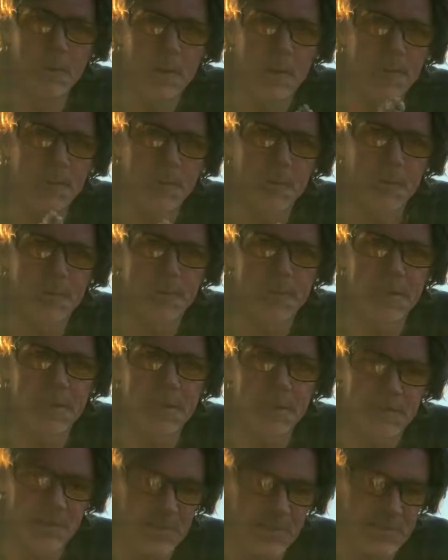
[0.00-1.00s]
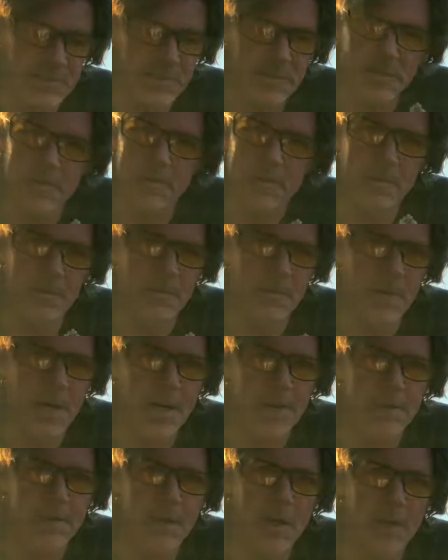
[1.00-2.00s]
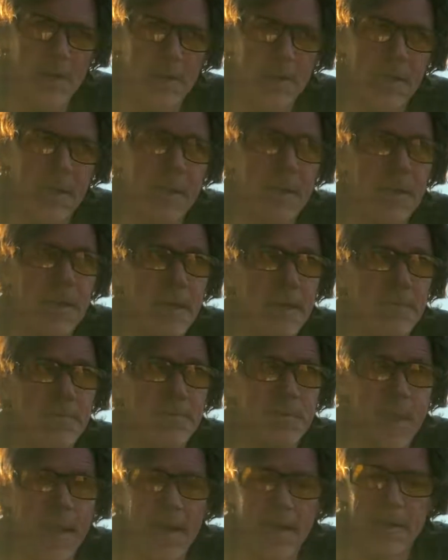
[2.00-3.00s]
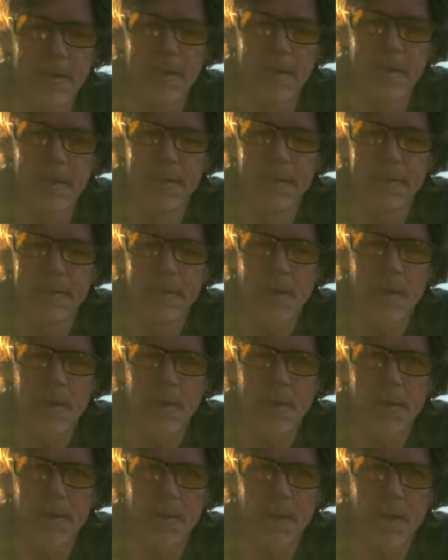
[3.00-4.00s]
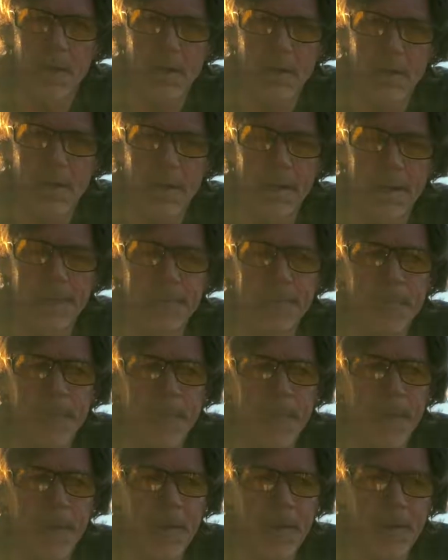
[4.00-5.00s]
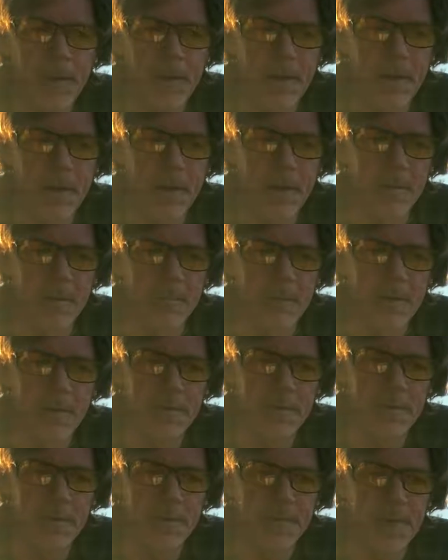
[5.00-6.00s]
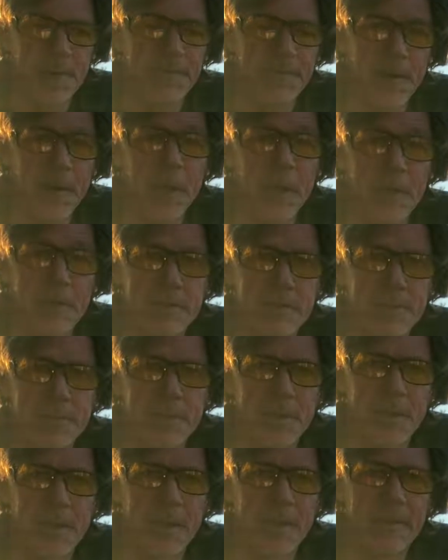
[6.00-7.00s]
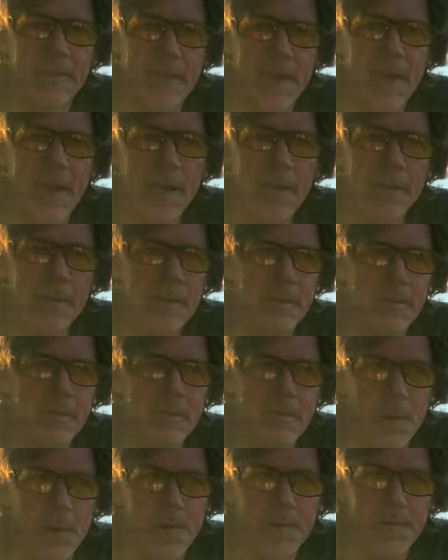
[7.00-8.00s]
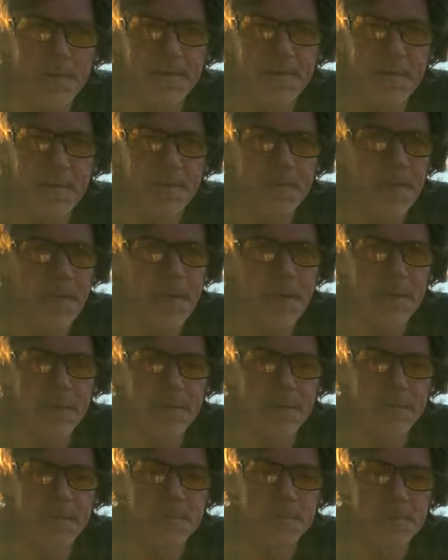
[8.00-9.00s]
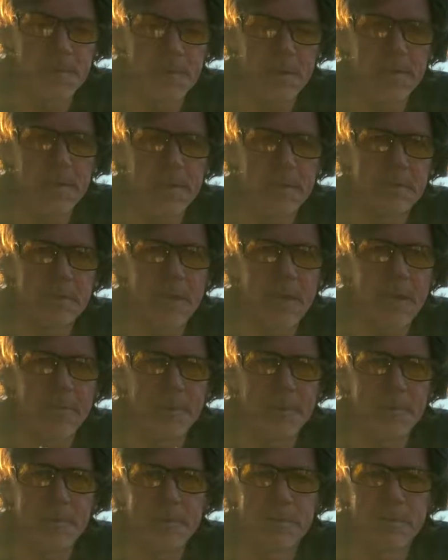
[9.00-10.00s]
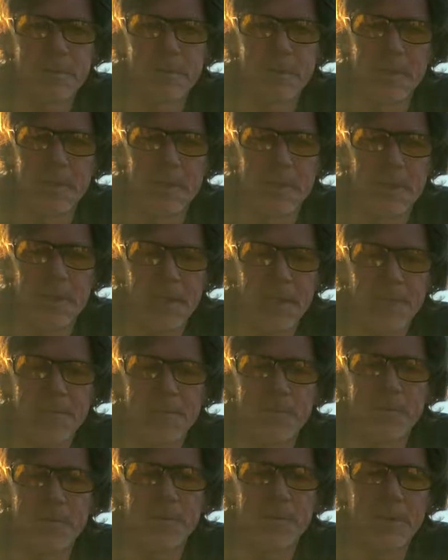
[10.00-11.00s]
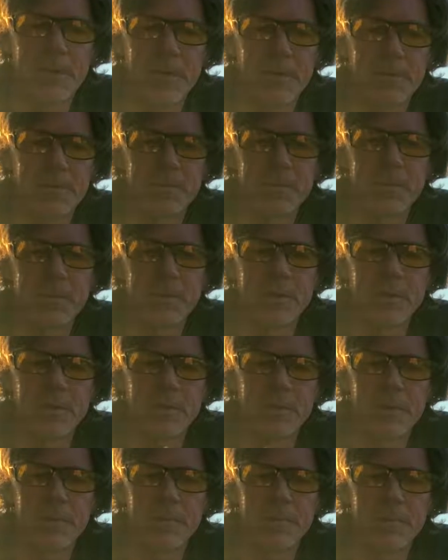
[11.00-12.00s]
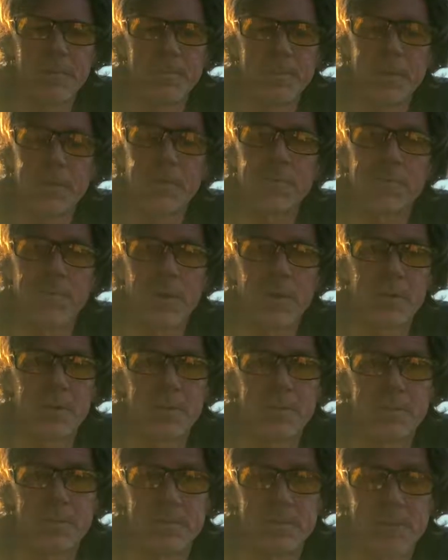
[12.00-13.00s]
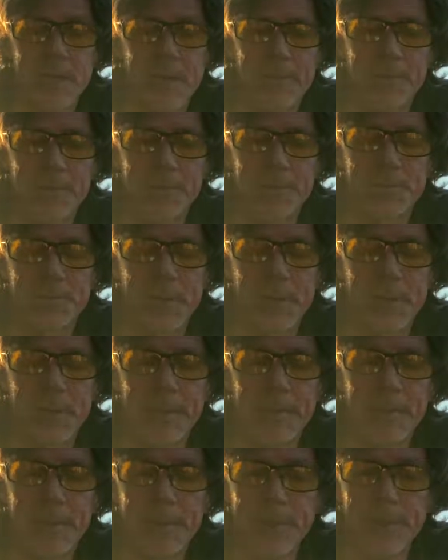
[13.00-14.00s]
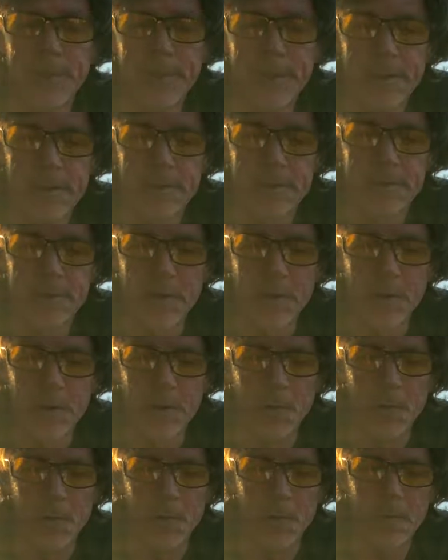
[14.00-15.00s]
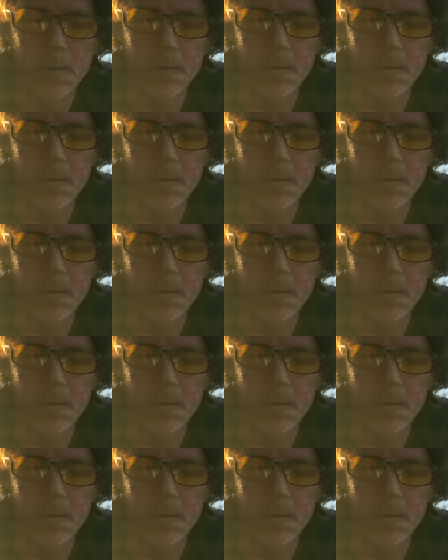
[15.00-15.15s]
absorption, it's just rock solid, kind of like a flat nylon long line, if I fell on something like that, 12, 15 feet, I could do serious damage, and any further down, you know, bigger fall could snap your spine. So